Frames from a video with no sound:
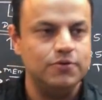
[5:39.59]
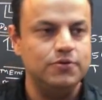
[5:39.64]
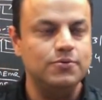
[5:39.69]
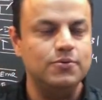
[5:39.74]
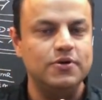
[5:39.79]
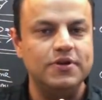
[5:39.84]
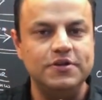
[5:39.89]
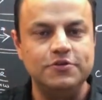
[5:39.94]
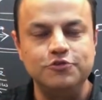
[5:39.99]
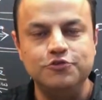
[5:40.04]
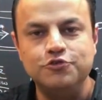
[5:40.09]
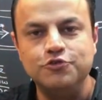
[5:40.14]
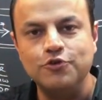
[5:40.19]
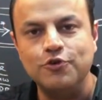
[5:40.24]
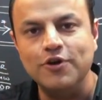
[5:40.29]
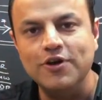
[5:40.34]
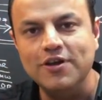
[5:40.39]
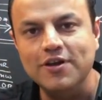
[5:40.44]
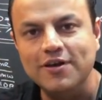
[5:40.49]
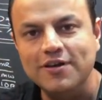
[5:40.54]
You want to
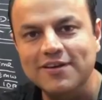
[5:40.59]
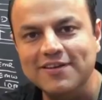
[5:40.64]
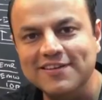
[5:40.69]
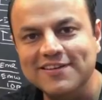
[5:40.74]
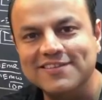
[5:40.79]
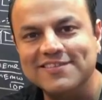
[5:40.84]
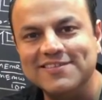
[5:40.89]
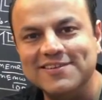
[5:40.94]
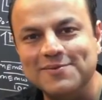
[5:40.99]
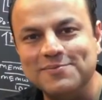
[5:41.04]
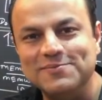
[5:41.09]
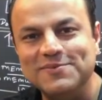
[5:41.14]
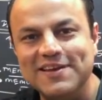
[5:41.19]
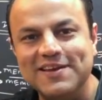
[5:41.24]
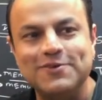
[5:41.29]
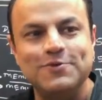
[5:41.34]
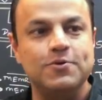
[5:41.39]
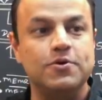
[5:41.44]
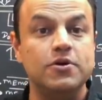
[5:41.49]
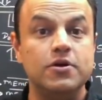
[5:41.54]
enjoy learning this
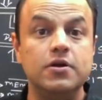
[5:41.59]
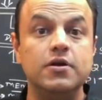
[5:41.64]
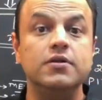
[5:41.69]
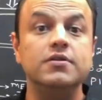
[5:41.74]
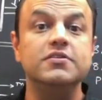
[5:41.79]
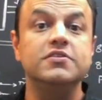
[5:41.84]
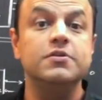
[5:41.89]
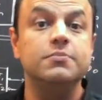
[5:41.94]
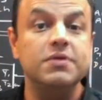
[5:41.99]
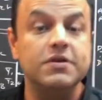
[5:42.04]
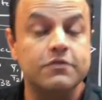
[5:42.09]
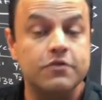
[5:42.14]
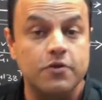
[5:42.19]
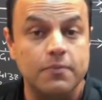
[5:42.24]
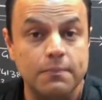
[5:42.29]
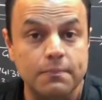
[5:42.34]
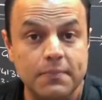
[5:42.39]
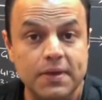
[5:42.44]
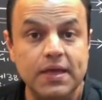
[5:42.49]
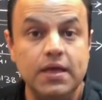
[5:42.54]
subject. You want to learn the subject
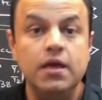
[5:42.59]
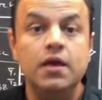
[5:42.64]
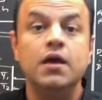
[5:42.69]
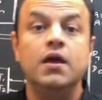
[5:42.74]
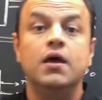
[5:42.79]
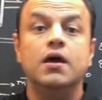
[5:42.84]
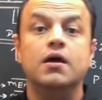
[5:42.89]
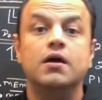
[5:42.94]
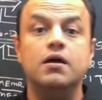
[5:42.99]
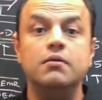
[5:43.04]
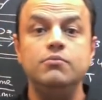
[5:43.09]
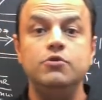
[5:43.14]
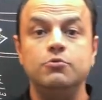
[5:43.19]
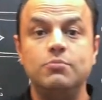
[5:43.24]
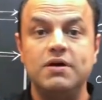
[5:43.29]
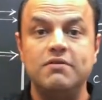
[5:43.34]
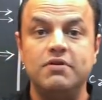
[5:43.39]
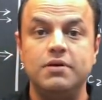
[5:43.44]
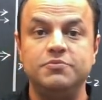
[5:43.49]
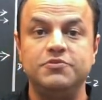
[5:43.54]
from me. Come
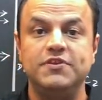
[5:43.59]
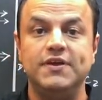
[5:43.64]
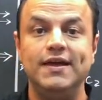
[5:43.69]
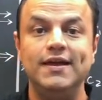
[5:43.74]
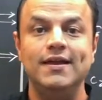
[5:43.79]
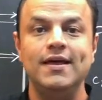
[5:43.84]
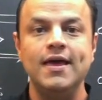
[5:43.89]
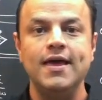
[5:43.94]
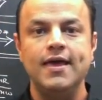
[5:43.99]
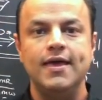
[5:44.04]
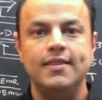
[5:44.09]
to my website.